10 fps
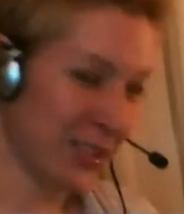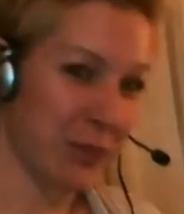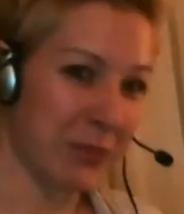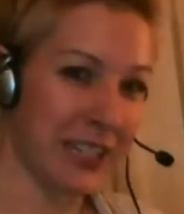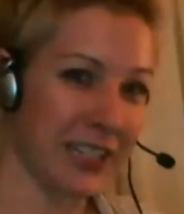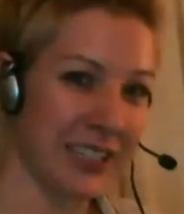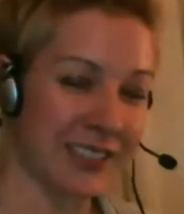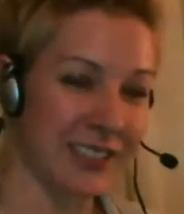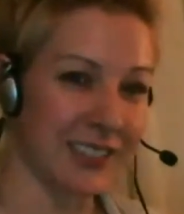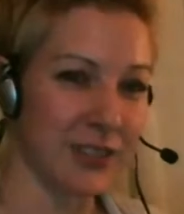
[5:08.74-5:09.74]
No, I'm thinking
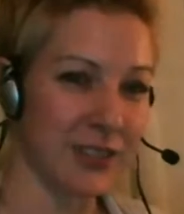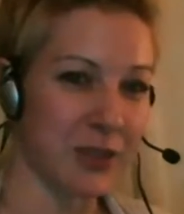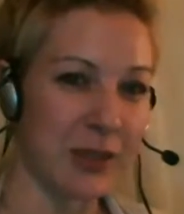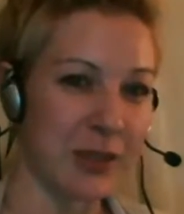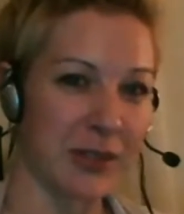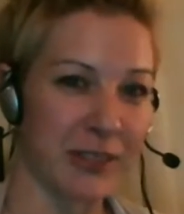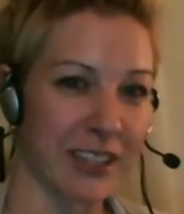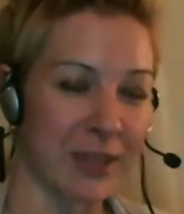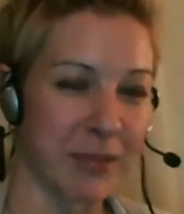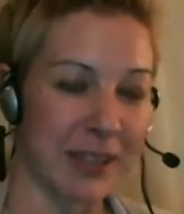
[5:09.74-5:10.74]
he's a country music
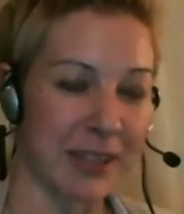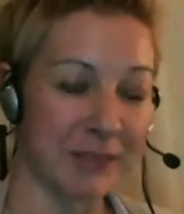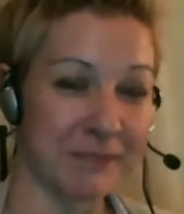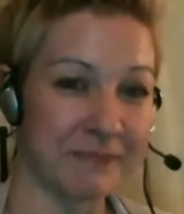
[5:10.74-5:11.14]
fan. That man.